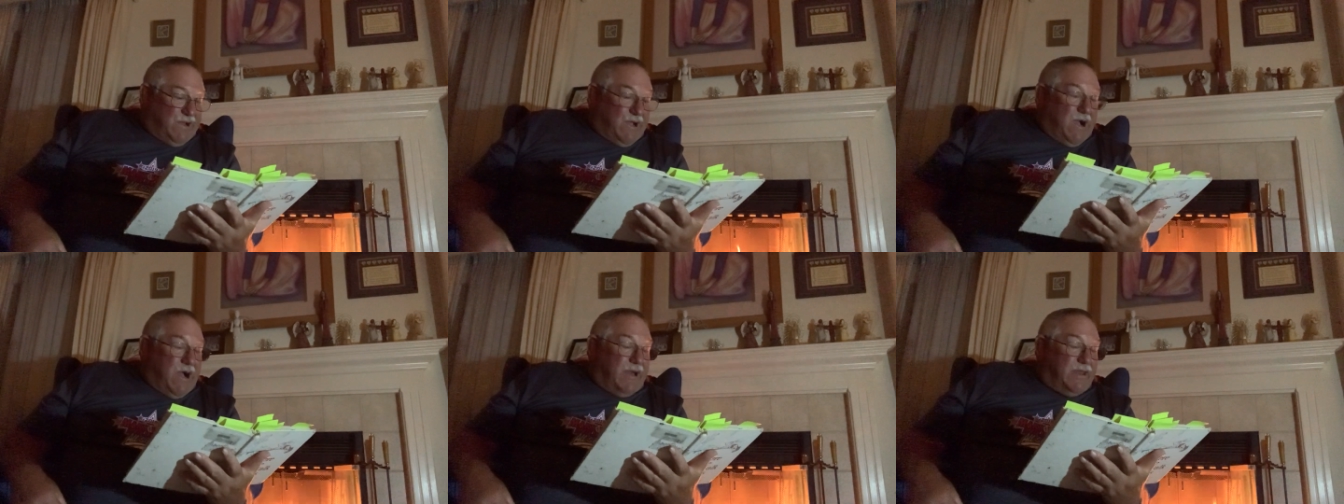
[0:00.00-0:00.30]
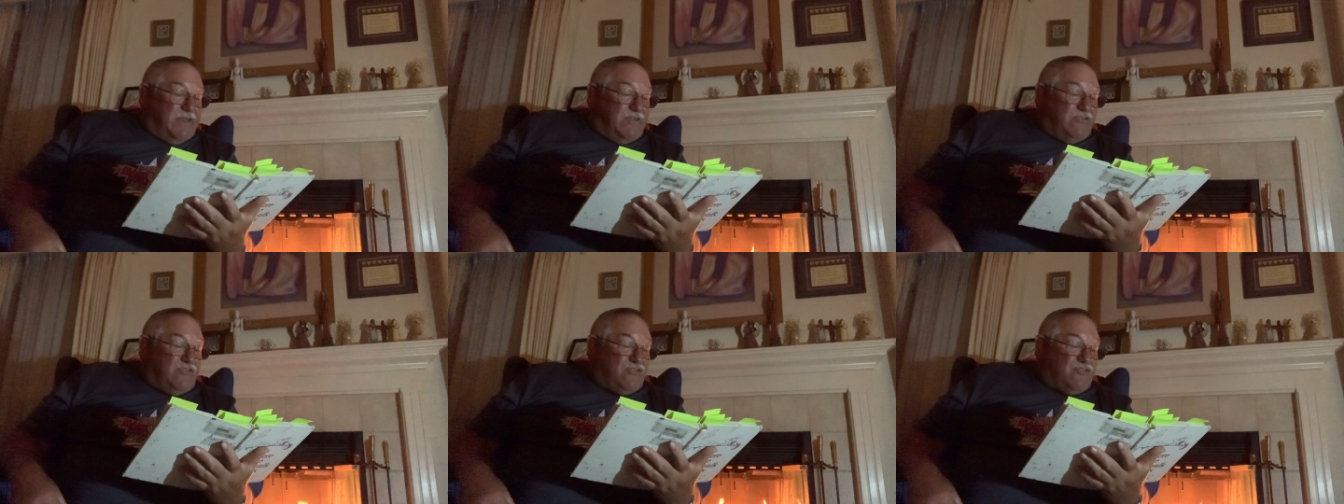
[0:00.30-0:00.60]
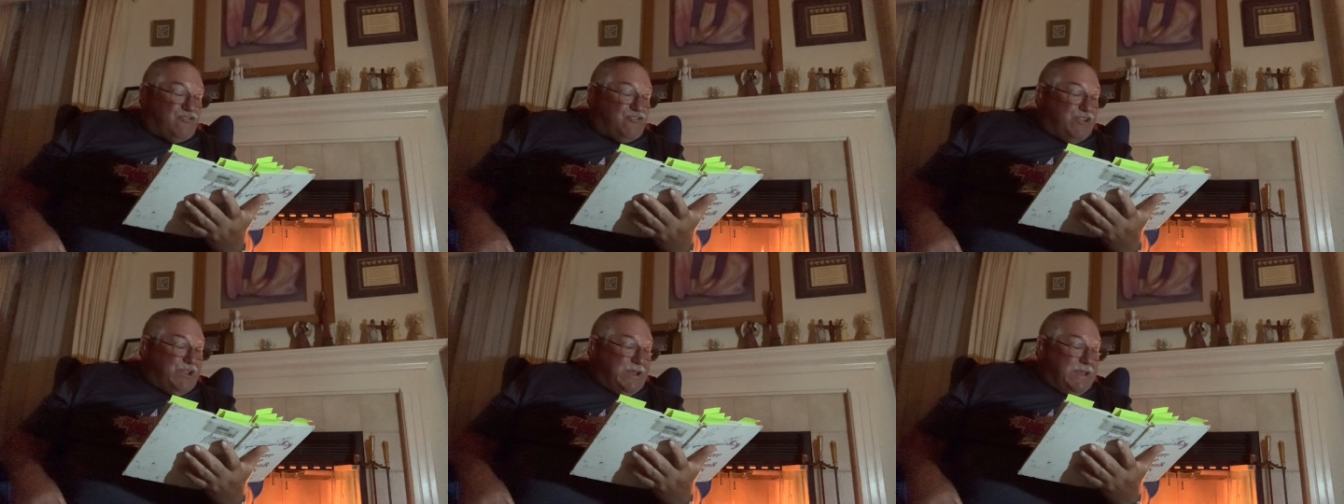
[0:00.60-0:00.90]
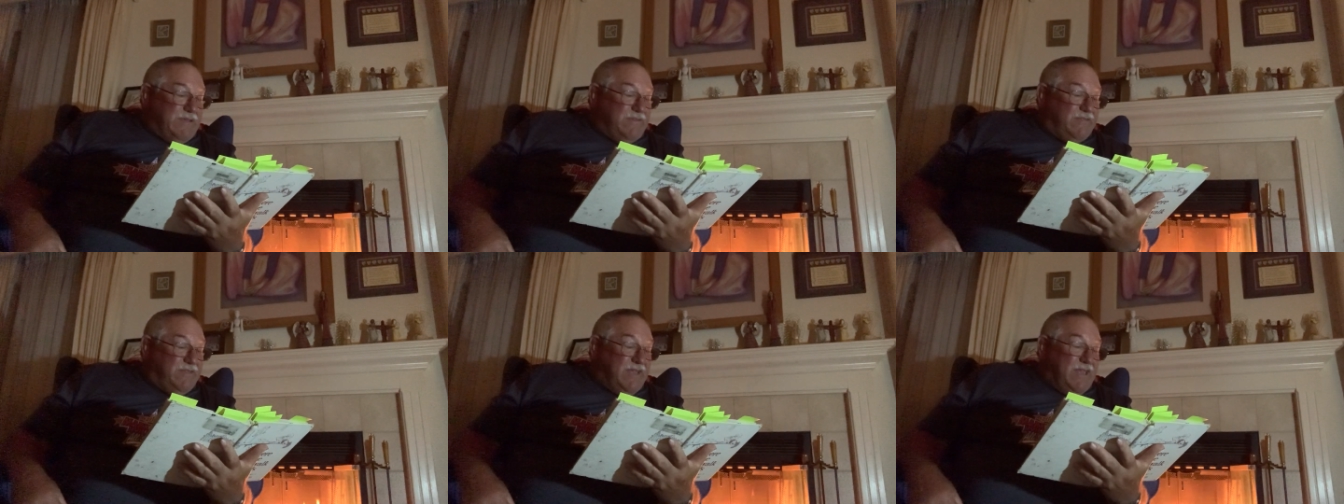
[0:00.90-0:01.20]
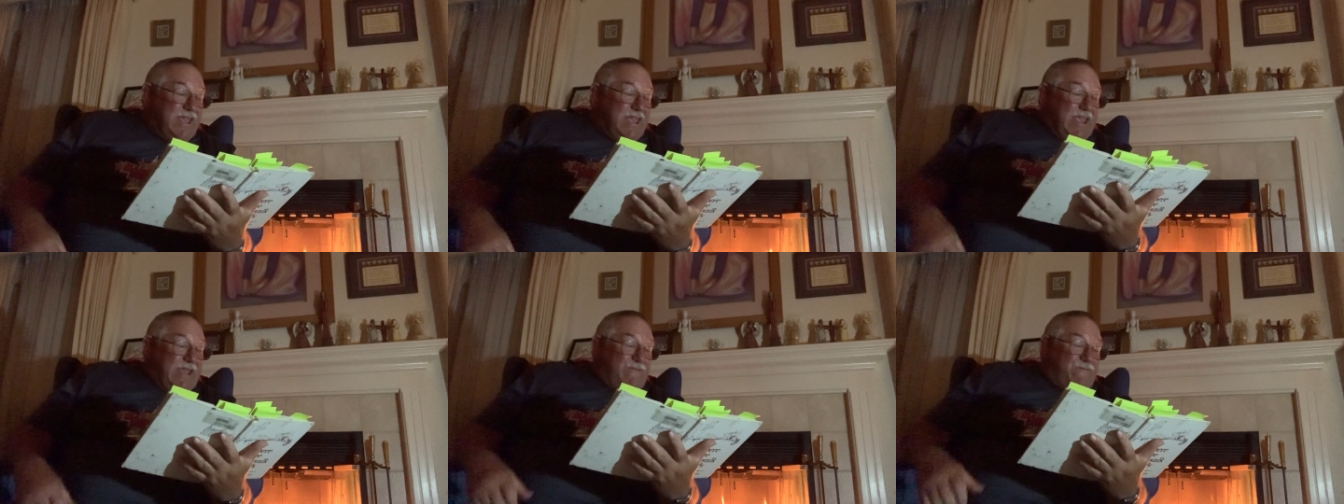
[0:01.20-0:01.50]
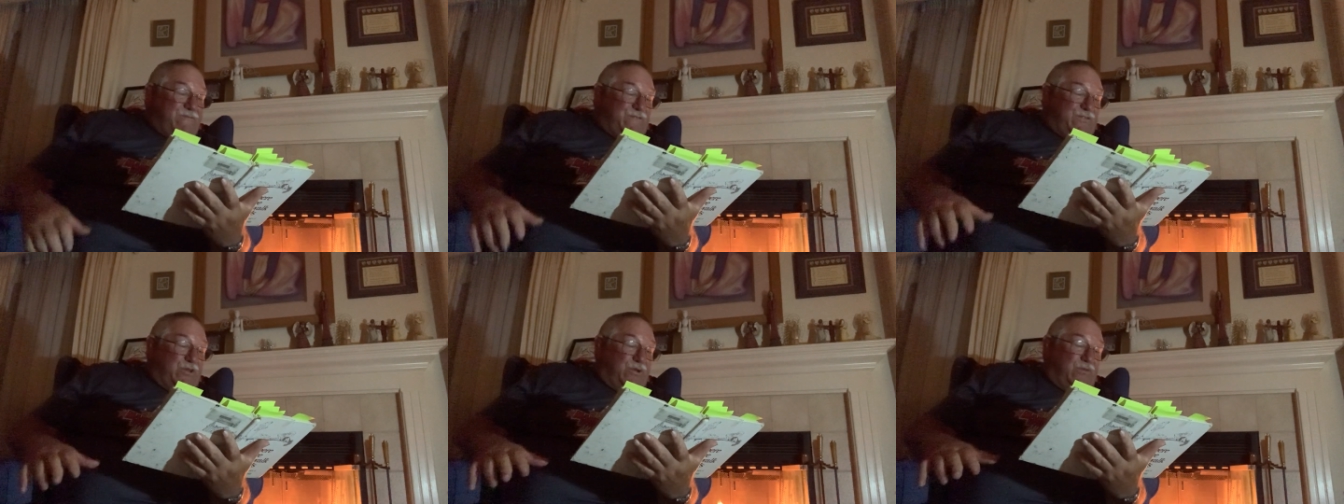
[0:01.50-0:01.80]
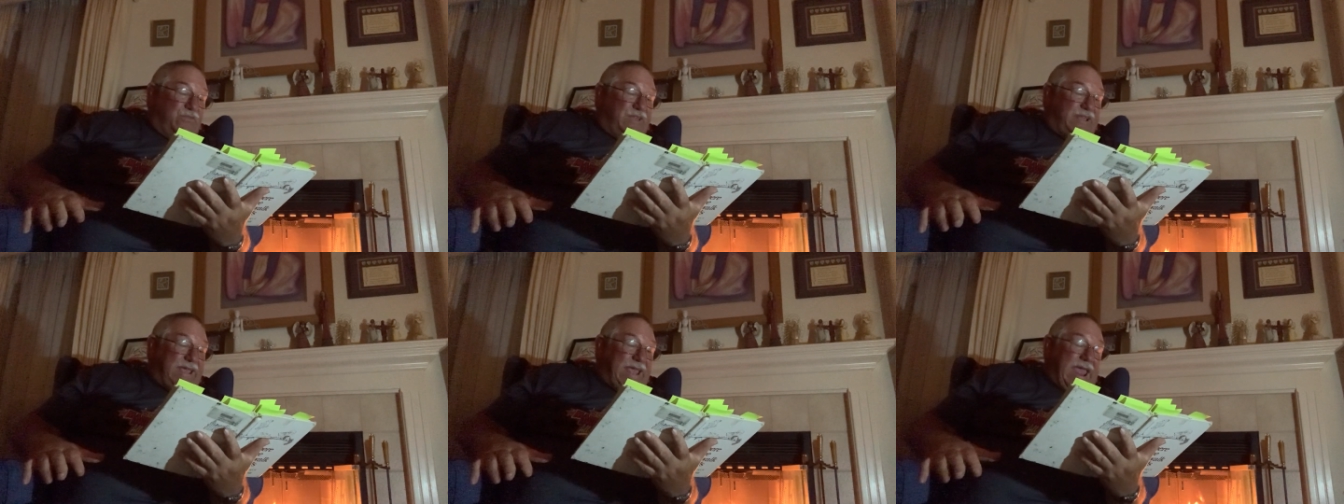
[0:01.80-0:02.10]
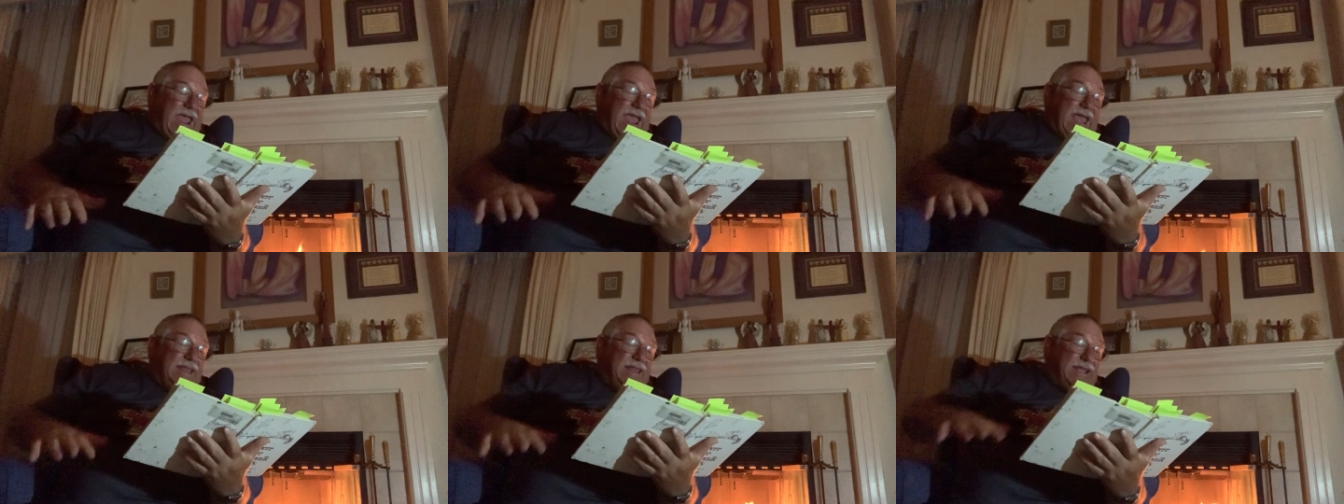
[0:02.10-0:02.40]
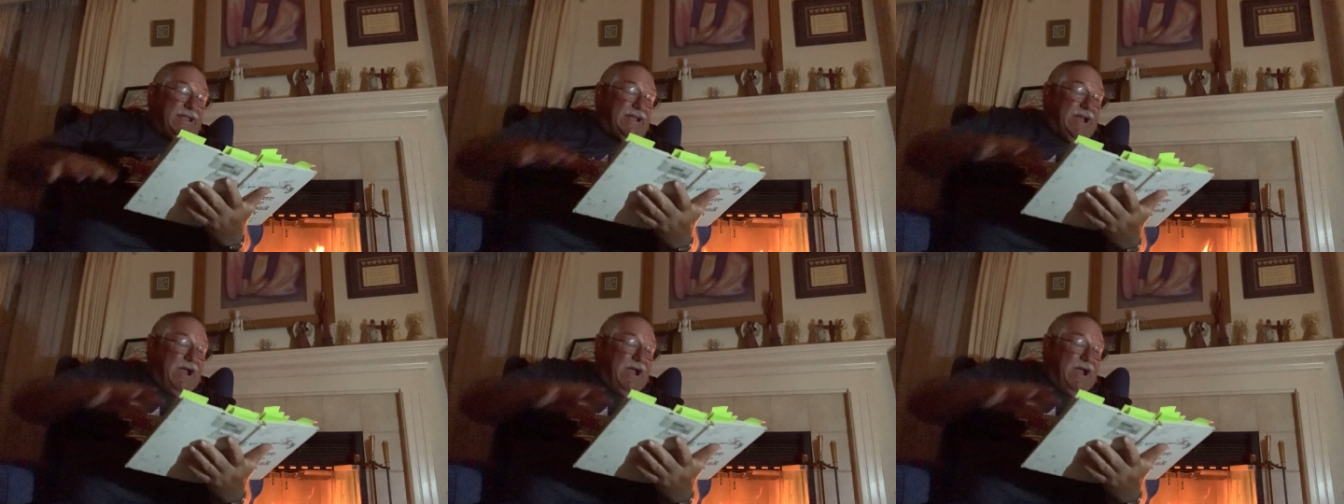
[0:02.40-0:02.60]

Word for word: cottage cheese. It filled the can, it